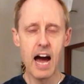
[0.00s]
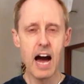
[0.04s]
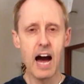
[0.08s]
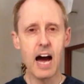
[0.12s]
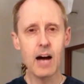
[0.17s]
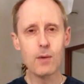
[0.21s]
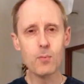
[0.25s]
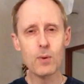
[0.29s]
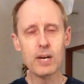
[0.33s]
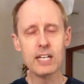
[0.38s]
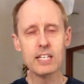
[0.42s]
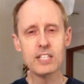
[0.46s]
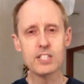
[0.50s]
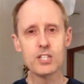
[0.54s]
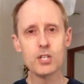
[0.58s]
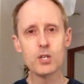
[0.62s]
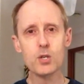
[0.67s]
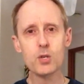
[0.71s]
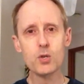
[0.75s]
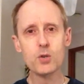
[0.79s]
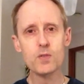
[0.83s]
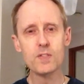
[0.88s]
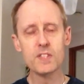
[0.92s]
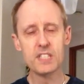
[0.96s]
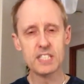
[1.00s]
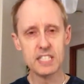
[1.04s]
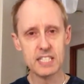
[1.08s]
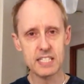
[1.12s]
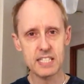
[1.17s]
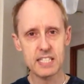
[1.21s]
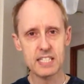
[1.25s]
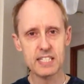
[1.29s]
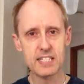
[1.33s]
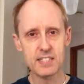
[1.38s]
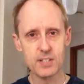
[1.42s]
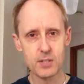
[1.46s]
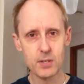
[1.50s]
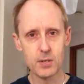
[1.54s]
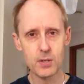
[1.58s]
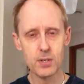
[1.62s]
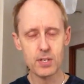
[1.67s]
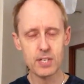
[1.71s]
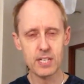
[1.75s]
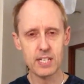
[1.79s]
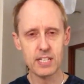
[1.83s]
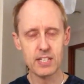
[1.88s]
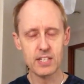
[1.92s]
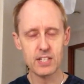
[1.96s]
I went to the Sydney
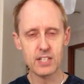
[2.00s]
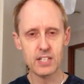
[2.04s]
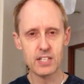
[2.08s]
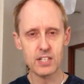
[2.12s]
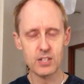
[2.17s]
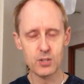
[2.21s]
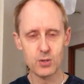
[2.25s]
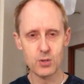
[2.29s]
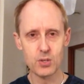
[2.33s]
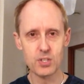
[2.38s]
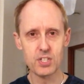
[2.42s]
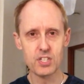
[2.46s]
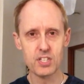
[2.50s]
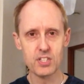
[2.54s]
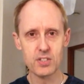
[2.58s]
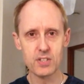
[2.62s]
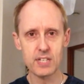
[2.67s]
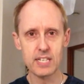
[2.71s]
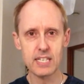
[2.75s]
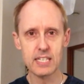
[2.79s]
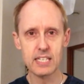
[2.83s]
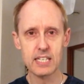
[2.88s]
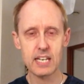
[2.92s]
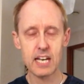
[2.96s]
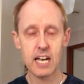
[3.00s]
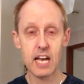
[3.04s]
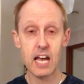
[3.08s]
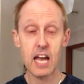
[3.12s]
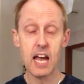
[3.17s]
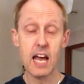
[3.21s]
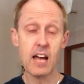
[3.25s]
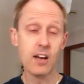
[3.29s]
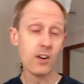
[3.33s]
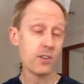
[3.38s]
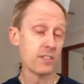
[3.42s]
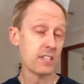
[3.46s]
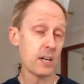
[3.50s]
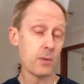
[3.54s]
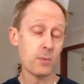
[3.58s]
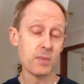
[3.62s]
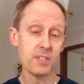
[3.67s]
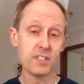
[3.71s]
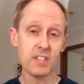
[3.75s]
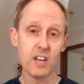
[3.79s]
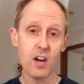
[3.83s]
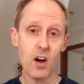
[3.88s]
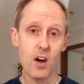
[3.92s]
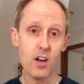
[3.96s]
store in George Street because that was
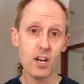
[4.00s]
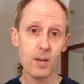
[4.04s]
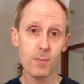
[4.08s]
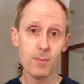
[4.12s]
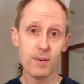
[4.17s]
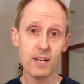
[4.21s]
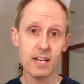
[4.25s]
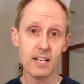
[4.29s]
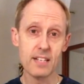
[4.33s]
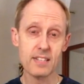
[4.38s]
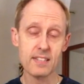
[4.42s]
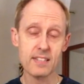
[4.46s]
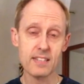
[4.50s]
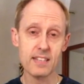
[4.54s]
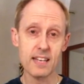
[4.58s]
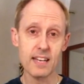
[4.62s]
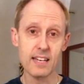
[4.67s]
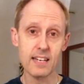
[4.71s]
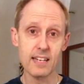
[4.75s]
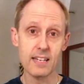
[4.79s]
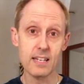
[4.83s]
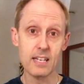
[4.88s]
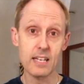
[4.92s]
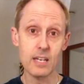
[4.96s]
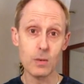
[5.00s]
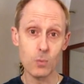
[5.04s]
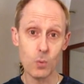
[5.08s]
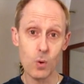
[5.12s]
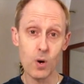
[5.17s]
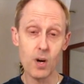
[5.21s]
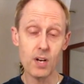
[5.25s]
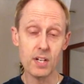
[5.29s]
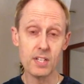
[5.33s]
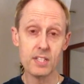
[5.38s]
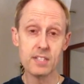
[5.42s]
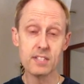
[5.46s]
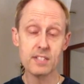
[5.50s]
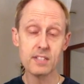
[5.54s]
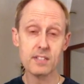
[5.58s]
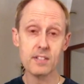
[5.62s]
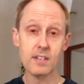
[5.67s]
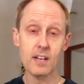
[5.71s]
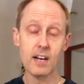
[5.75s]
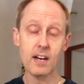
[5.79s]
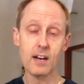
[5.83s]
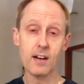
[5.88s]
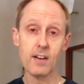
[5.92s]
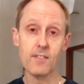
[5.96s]
the only place that it was
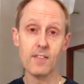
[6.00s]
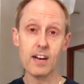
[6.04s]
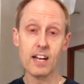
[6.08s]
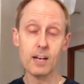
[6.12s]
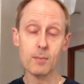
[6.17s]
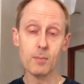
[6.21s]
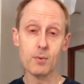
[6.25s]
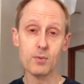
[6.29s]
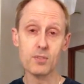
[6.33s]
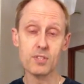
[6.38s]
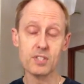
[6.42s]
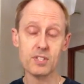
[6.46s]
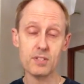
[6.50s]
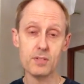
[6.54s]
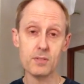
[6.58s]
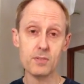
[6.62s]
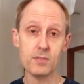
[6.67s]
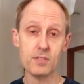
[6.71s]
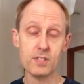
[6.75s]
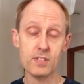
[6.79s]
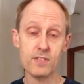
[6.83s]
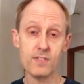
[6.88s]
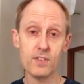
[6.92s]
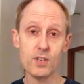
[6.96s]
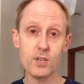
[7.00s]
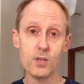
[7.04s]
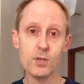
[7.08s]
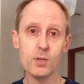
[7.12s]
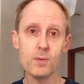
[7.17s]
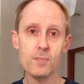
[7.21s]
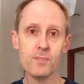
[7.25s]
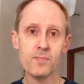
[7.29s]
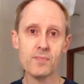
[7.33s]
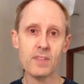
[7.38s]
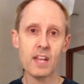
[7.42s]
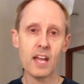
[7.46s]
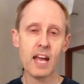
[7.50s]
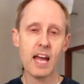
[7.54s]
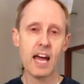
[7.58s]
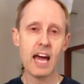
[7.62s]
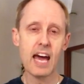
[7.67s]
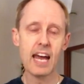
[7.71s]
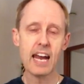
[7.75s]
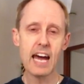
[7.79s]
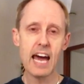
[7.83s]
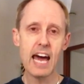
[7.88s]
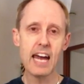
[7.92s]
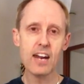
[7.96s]
available to view,
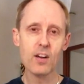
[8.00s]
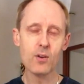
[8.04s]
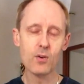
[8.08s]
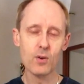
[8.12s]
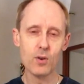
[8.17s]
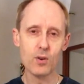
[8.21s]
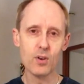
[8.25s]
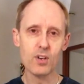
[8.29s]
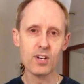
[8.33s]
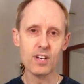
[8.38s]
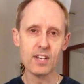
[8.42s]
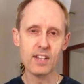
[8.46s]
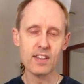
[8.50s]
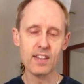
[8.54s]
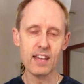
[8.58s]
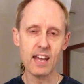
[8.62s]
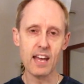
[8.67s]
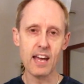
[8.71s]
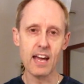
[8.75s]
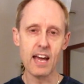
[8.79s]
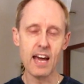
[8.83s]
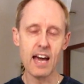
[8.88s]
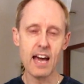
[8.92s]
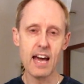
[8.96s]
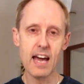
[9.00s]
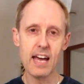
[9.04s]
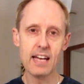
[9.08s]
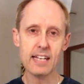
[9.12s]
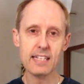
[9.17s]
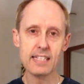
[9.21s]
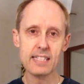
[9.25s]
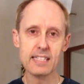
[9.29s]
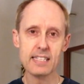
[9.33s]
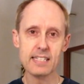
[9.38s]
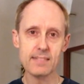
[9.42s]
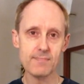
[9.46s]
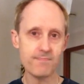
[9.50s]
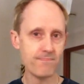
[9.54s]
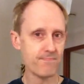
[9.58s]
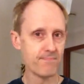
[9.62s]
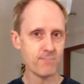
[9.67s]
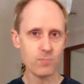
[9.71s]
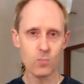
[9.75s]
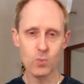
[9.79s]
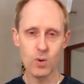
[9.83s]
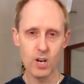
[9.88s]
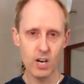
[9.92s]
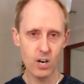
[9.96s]
and I had a good look at it there, and
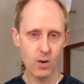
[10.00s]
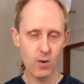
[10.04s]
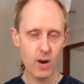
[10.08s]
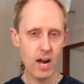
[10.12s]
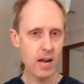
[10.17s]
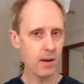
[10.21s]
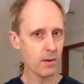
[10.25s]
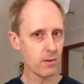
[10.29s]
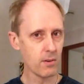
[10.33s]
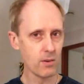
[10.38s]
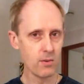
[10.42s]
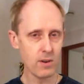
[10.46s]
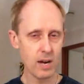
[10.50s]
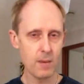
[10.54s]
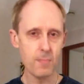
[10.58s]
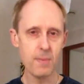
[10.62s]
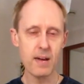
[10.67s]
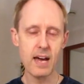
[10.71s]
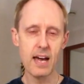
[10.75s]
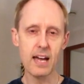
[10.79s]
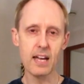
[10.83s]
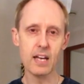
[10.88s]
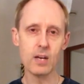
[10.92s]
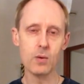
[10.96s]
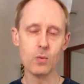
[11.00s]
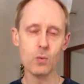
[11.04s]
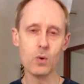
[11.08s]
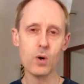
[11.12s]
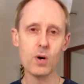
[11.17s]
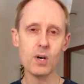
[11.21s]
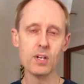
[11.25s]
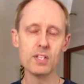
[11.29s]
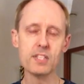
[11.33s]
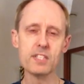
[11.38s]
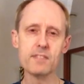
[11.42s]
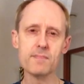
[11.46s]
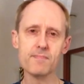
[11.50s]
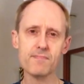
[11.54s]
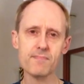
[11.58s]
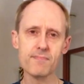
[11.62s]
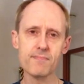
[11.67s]
what a great bag it was.